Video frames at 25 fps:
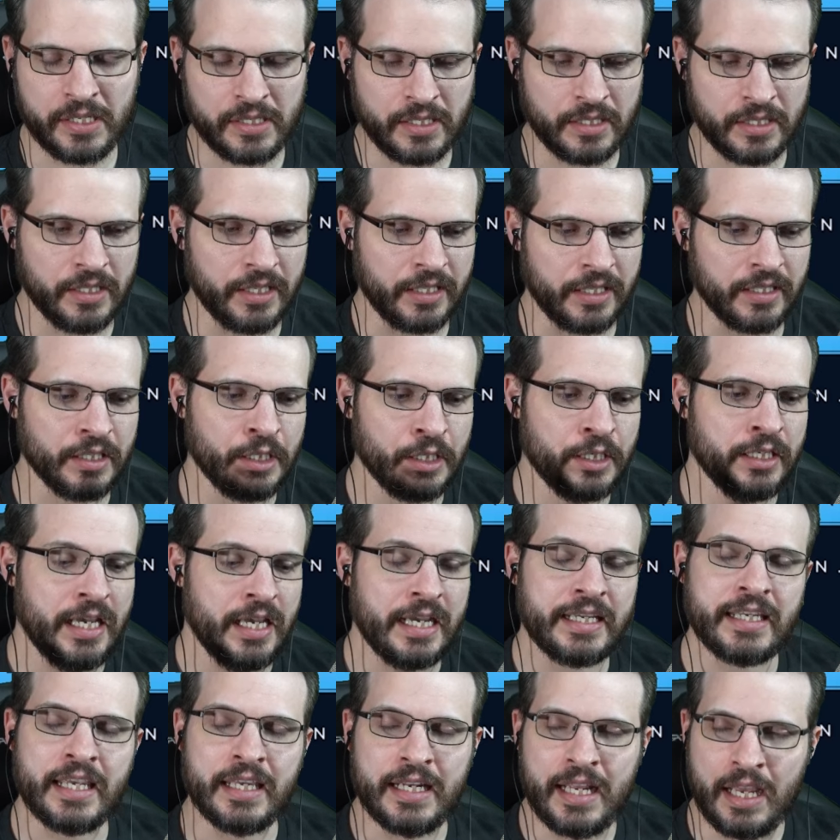Like,
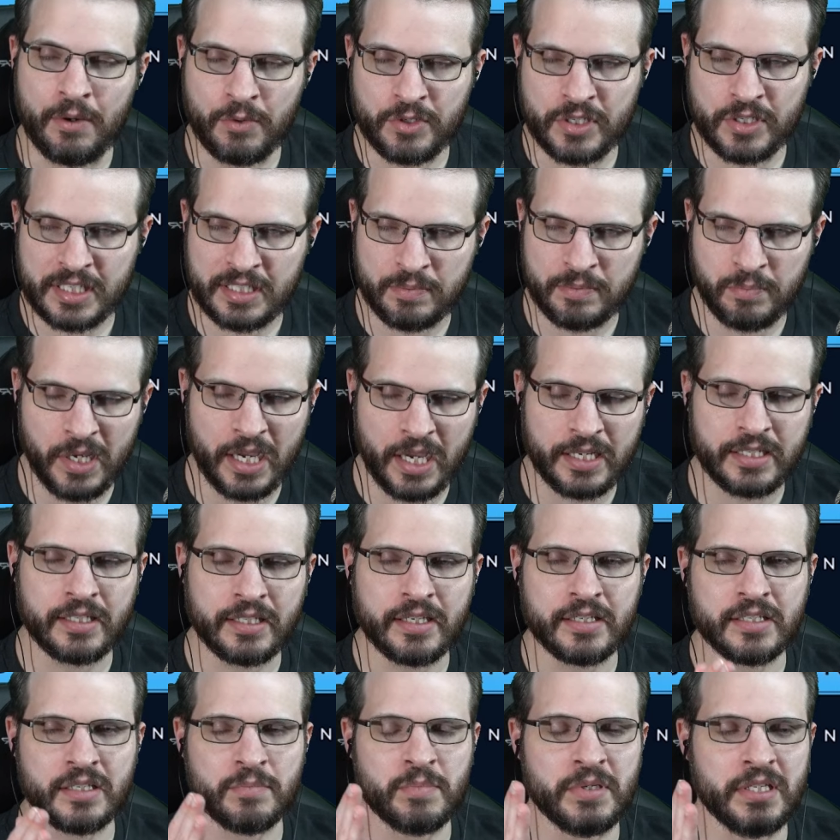again, I was expecting it
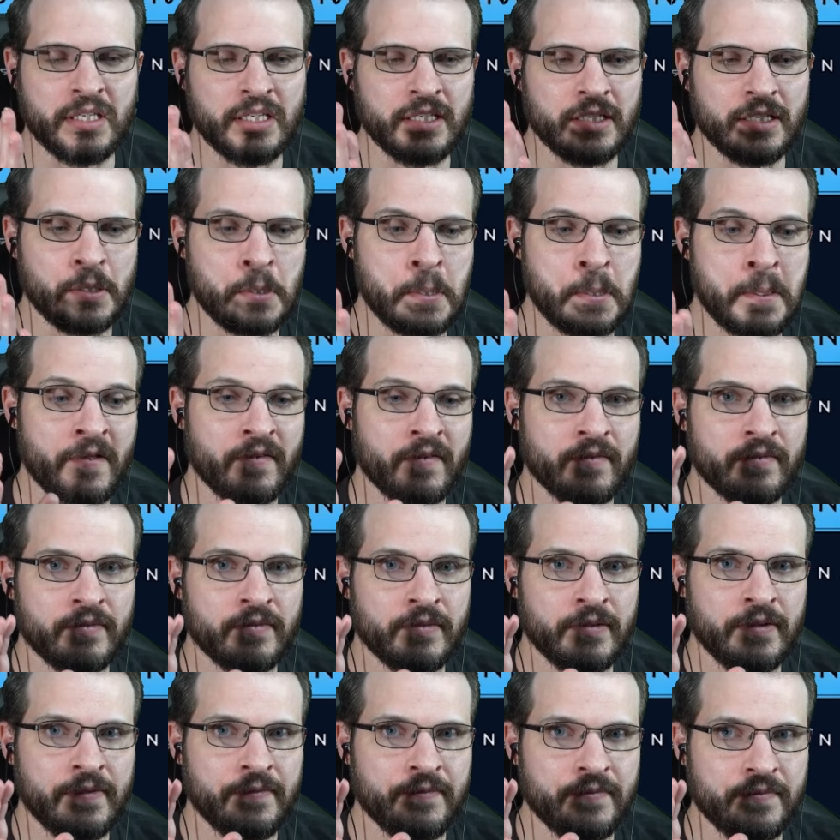to be
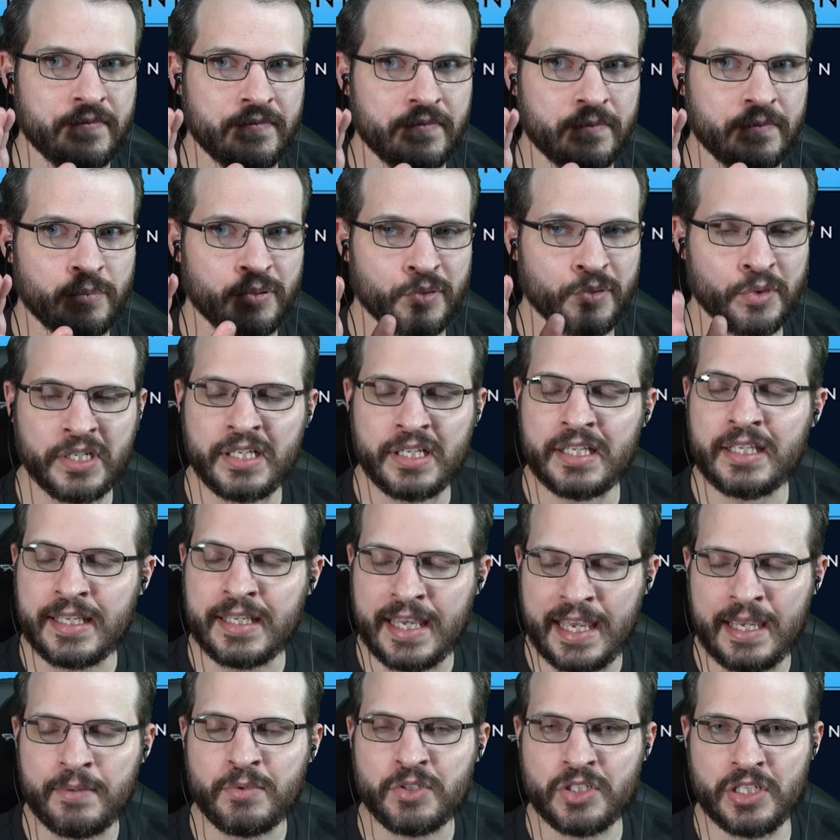pretty
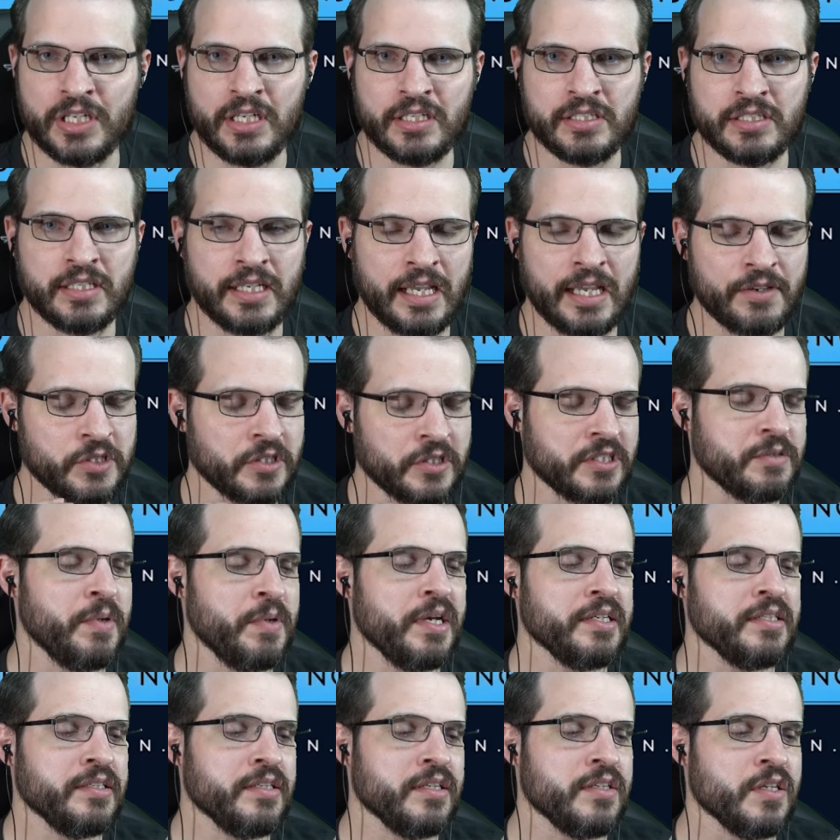game changing. I was
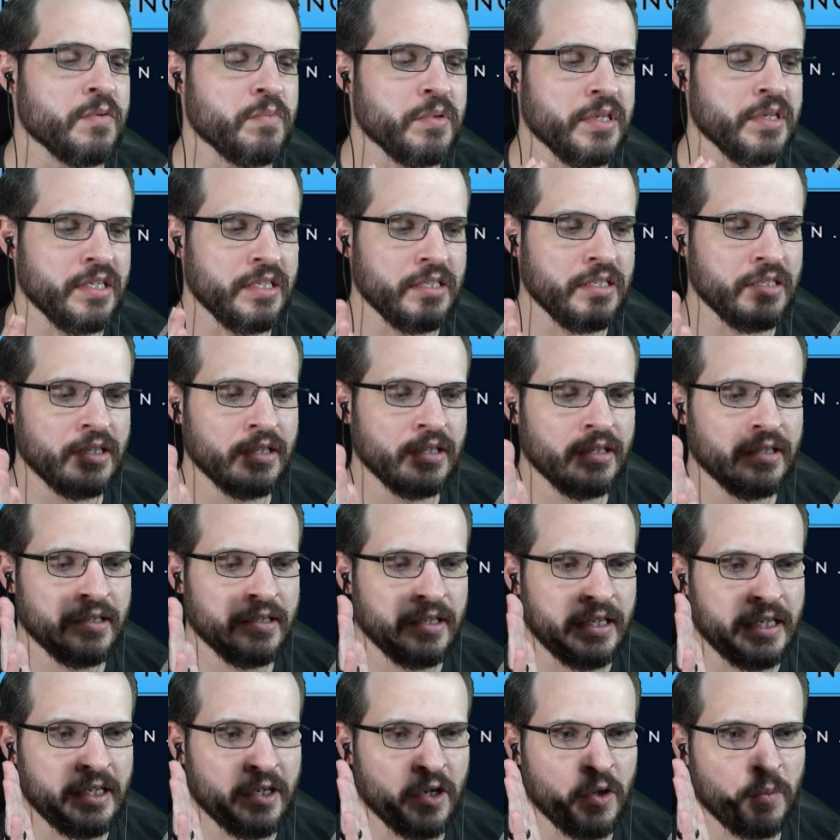expecting it to be, you
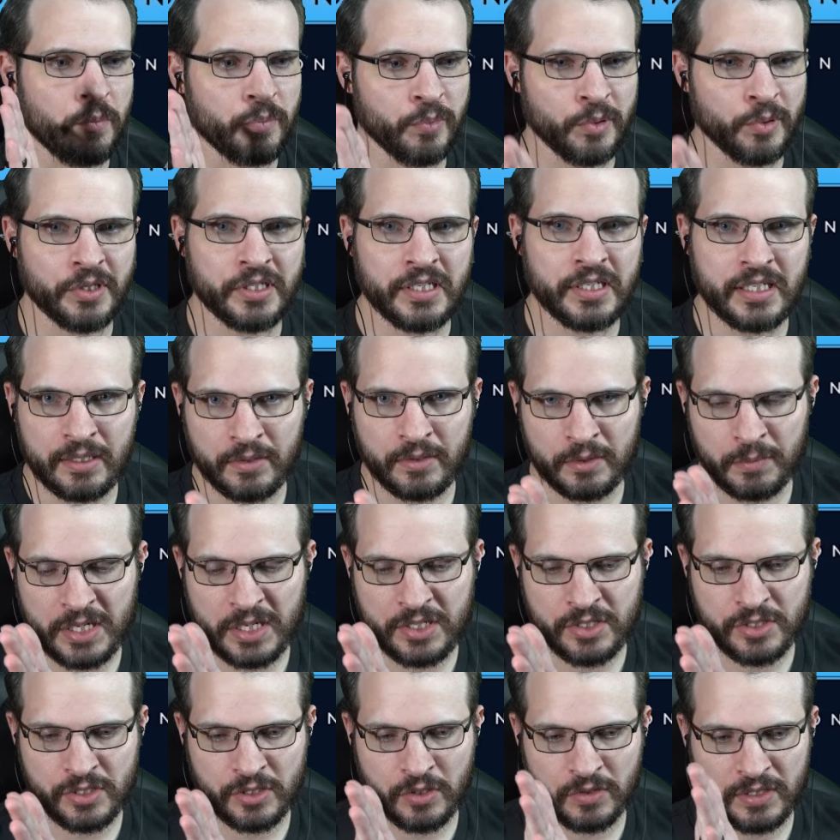know, pretty much,
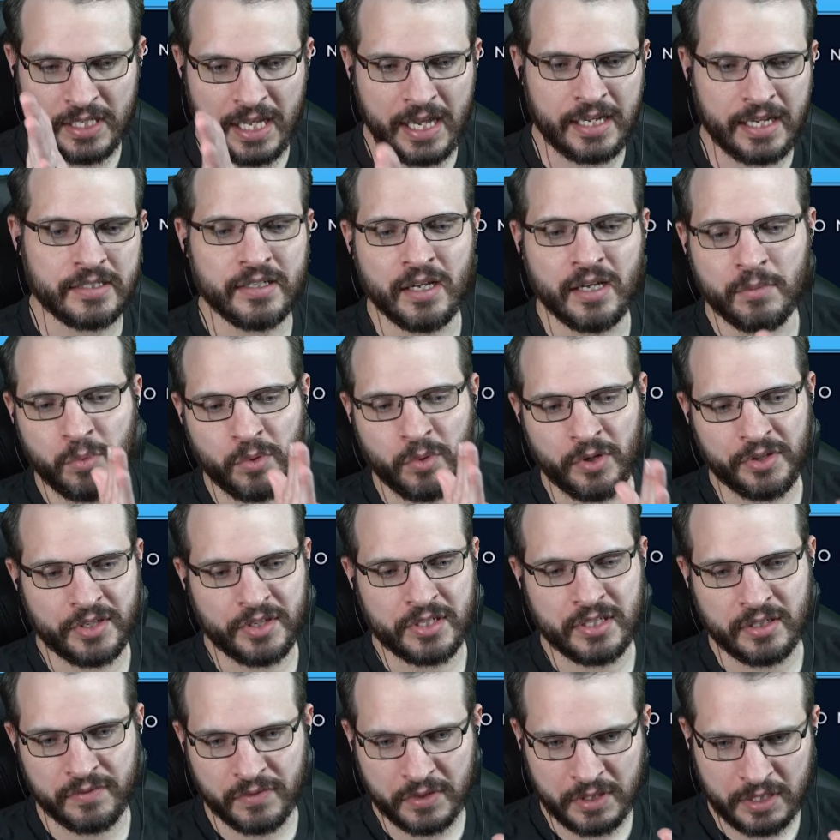you know, lined up with the
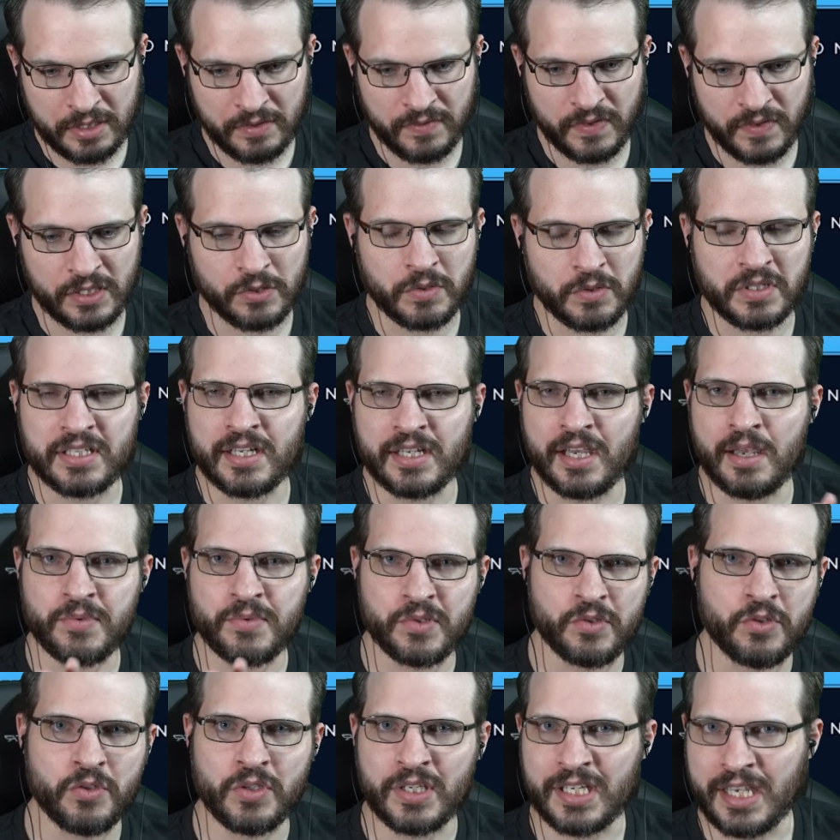different victory types that
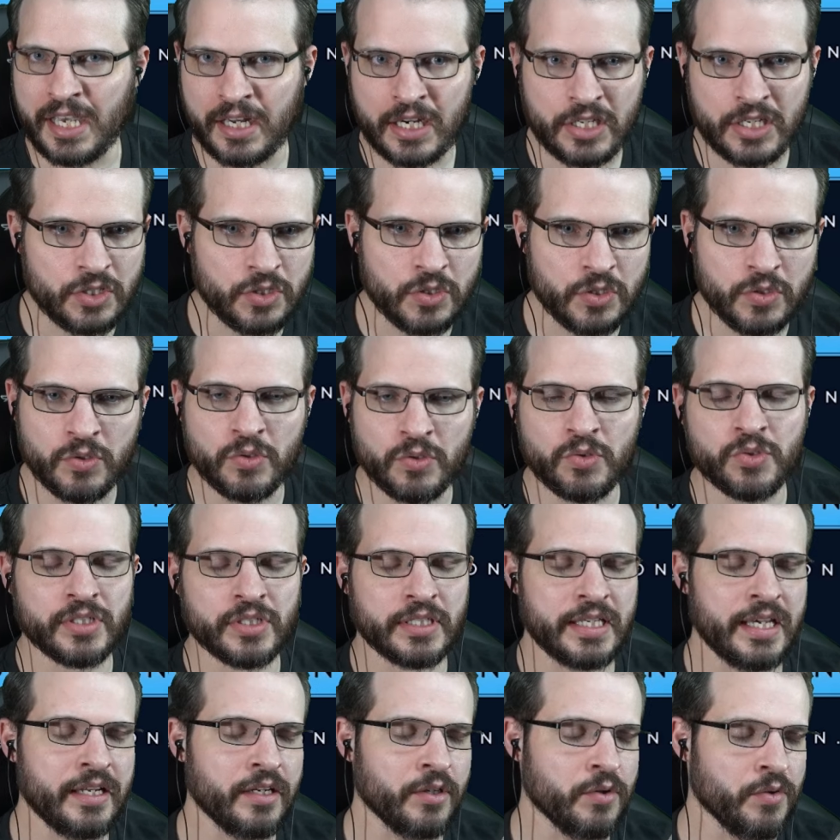you can kind of choose and
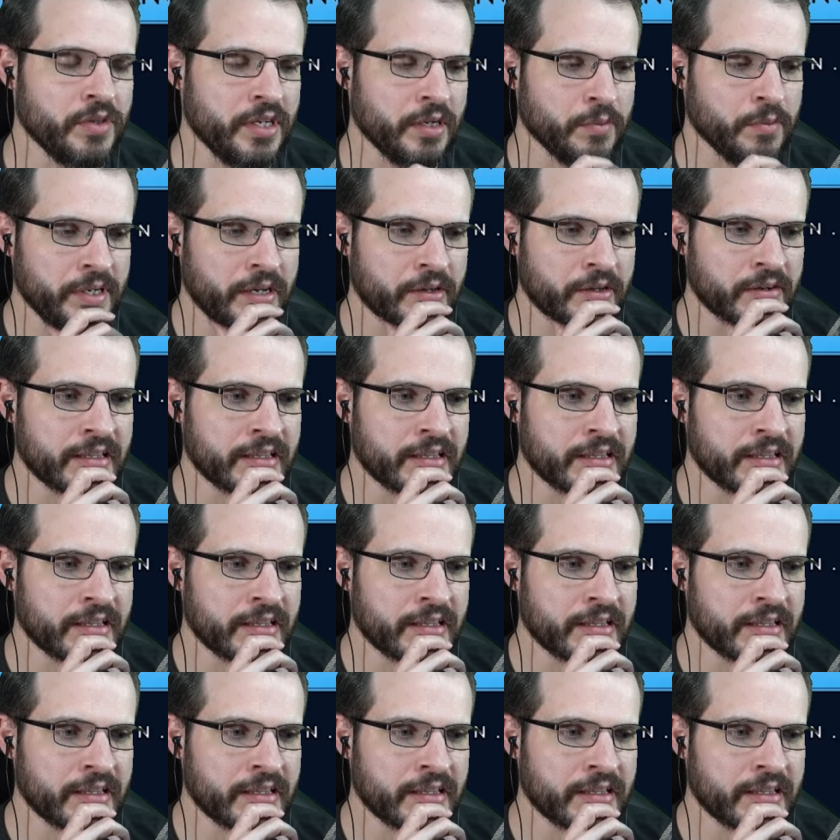kind of go that route.